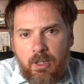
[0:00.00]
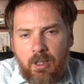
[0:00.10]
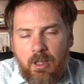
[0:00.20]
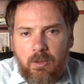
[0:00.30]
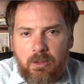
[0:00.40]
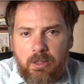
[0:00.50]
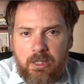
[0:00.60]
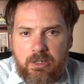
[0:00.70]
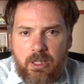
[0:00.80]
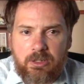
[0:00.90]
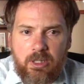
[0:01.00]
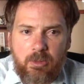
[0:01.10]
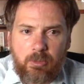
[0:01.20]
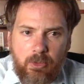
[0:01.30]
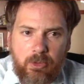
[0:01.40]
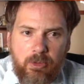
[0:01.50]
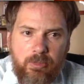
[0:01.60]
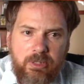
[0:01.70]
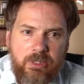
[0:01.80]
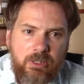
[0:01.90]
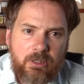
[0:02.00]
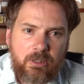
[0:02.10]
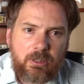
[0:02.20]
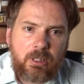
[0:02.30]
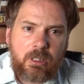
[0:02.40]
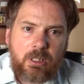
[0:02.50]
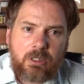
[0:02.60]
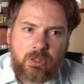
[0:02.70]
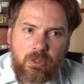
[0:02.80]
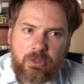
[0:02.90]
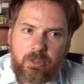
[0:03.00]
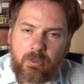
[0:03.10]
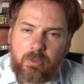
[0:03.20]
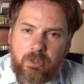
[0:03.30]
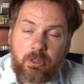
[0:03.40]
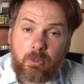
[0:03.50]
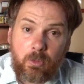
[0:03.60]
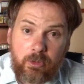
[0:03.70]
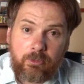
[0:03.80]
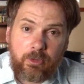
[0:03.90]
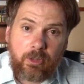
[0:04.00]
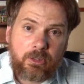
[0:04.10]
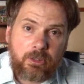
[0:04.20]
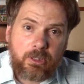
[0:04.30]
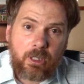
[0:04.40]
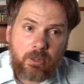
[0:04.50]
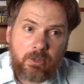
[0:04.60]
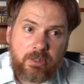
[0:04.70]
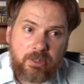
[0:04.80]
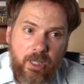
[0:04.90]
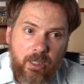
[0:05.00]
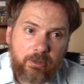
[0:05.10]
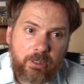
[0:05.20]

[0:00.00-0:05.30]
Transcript: Holding such an important position, Chusa would have earned a good salary.